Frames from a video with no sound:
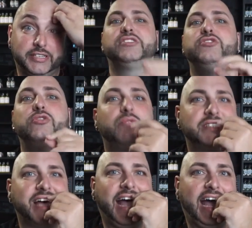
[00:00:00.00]
What I was doing
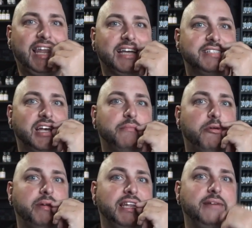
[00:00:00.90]
was I had like something
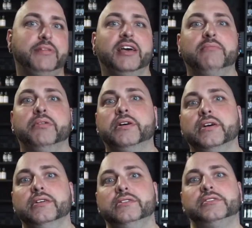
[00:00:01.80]
on my lip, like a
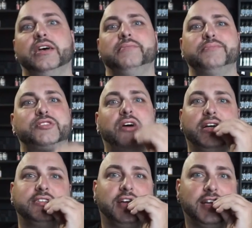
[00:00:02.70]
booger or something, so I
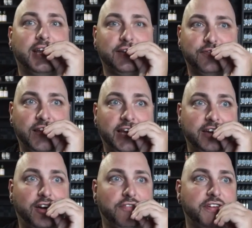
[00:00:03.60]
tried to like flake it
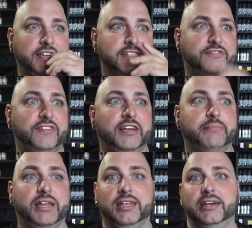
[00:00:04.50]
off and I just flicked
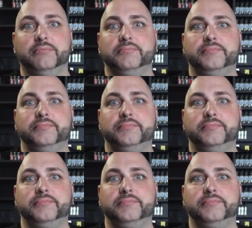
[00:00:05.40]
my lip.